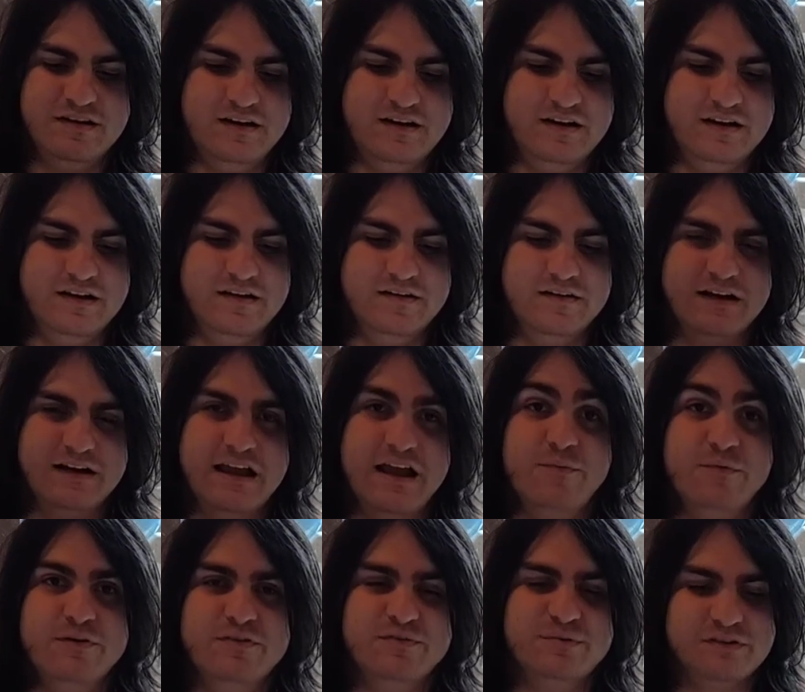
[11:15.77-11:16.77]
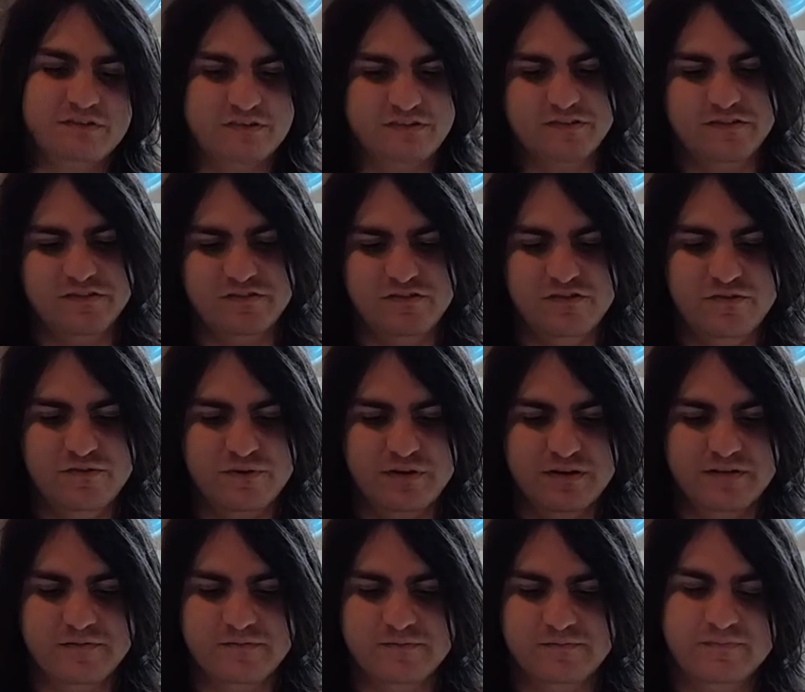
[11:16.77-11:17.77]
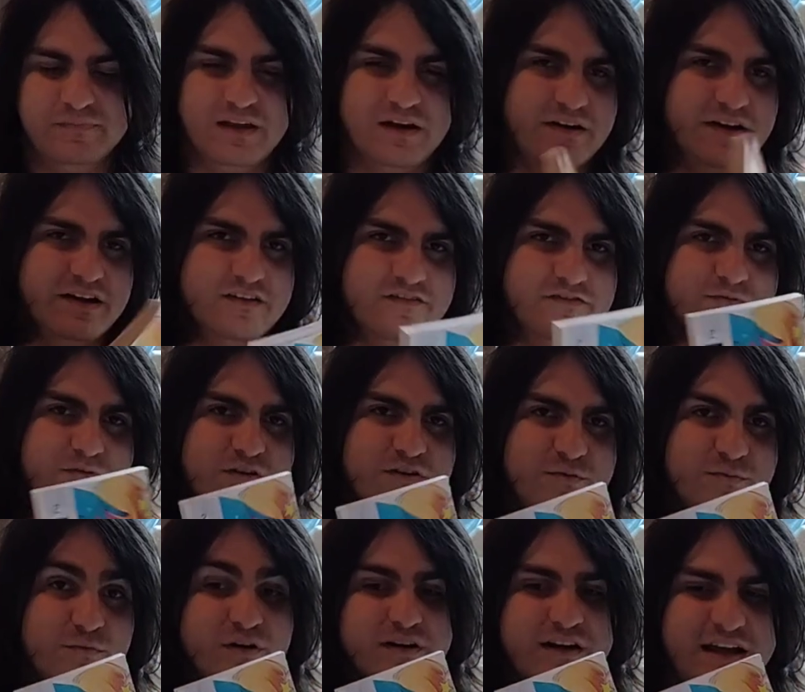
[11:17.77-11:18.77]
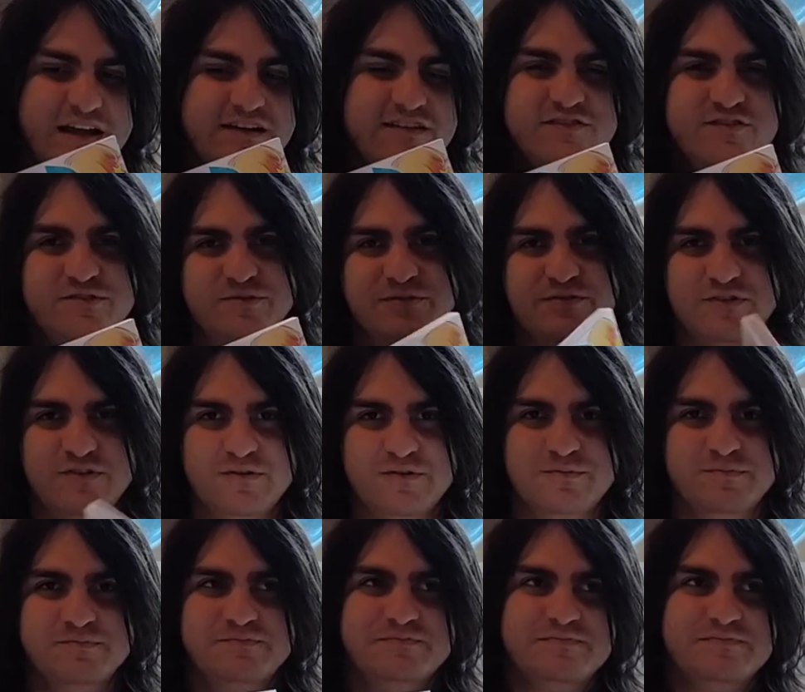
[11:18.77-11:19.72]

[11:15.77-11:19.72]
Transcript: And I can't wait to watch Season 2. And now I have Volume 1 and 2, so